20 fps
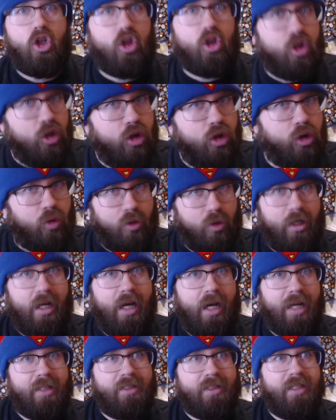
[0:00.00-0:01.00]
good or
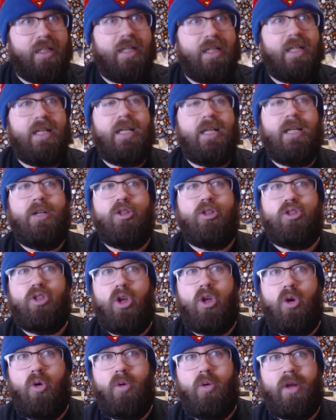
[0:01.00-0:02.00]
not.
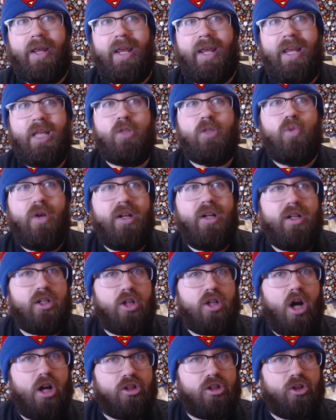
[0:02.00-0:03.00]
So he's wanting to
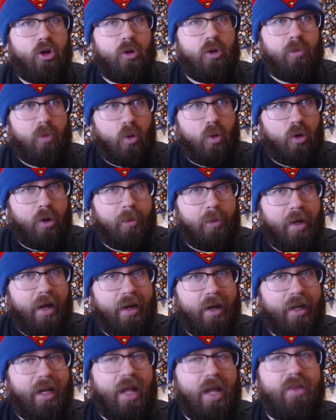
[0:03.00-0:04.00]
talk to her more
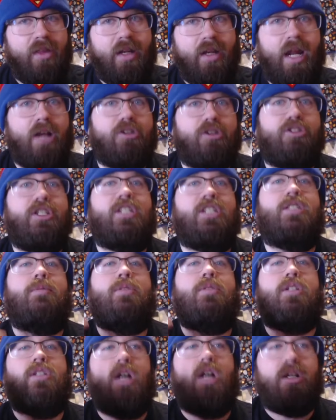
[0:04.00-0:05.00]
about it, and then now she has
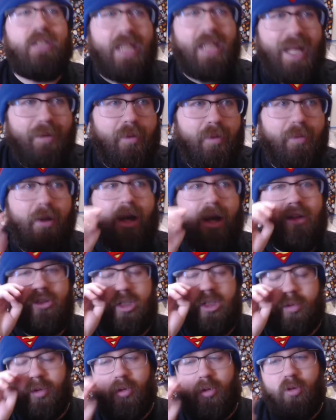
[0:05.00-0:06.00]
something to talk to him about. So
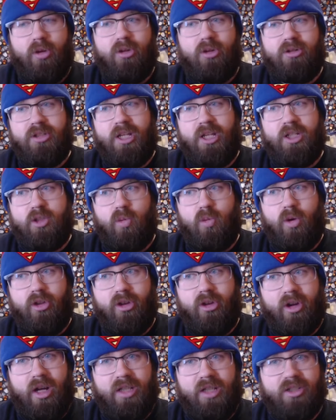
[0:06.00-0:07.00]
it's be one of those things to where
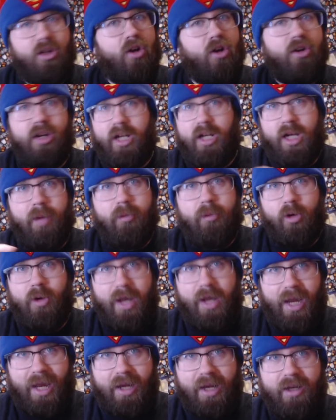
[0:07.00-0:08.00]
they're gonna, it's all going to come to a
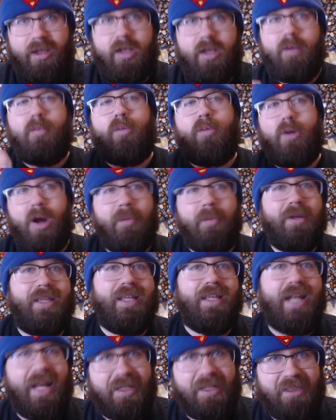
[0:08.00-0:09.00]
head probably in
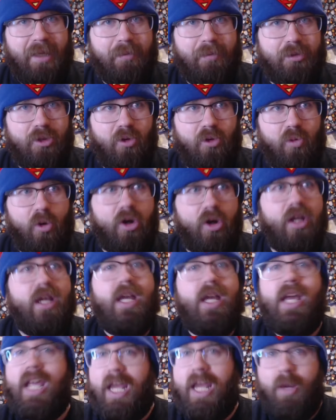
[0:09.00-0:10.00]
the next episode where
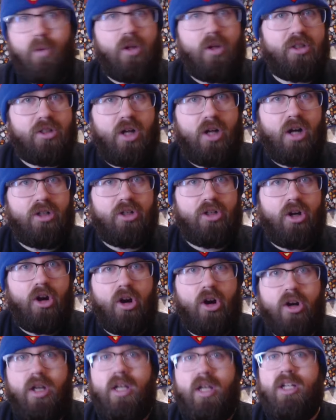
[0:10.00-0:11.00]
he wants to talk to
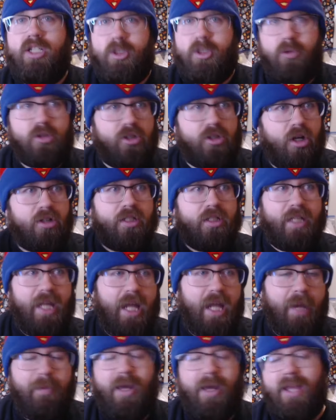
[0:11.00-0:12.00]
her, she wants to talk to
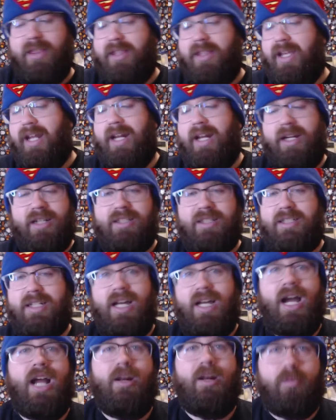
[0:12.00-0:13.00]
him, and then it just
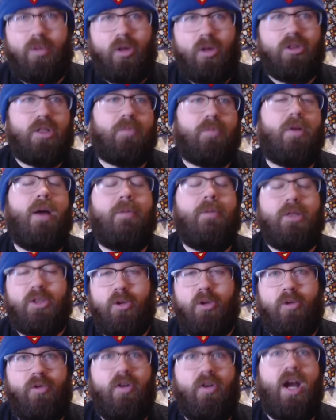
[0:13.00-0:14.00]
kind of blows up probably into
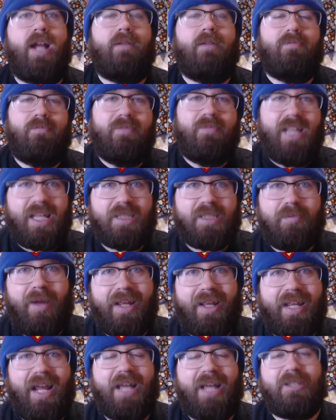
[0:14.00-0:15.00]
a fight. That's my
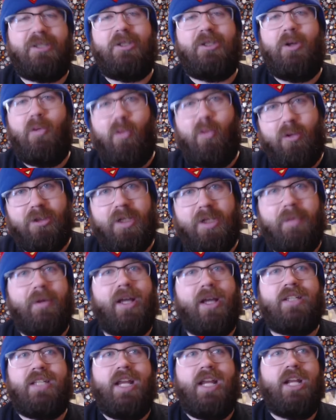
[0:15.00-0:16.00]
guess. We'll see
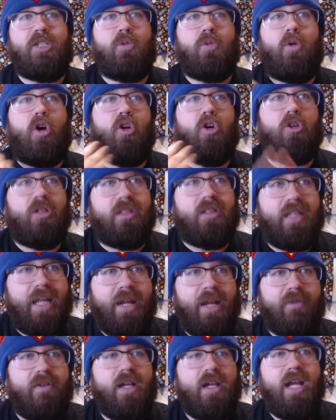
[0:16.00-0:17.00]
because he doesn't want her to
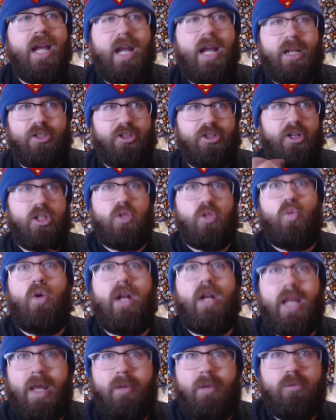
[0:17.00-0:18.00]
leave and she doesn't
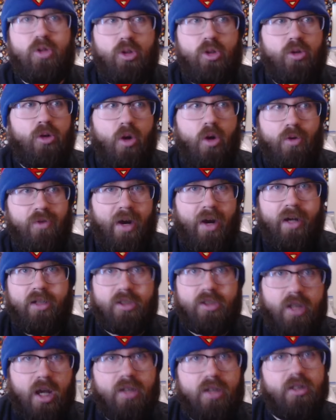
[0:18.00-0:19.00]
want him to go find
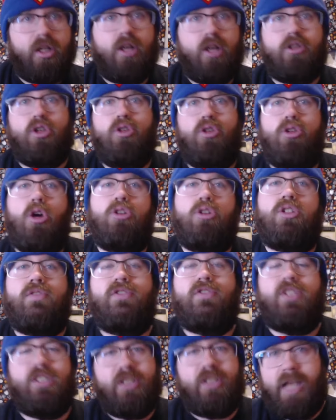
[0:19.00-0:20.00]
his cousin because who knows
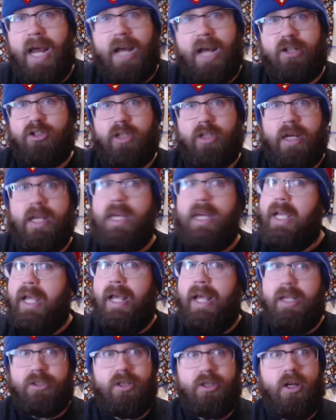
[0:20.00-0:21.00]
if she actually
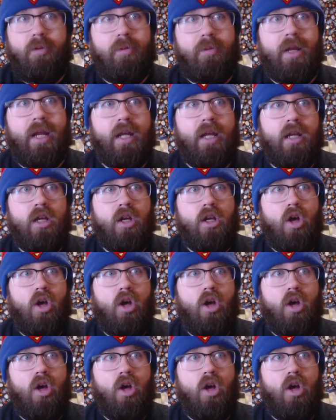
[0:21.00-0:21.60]
is going to be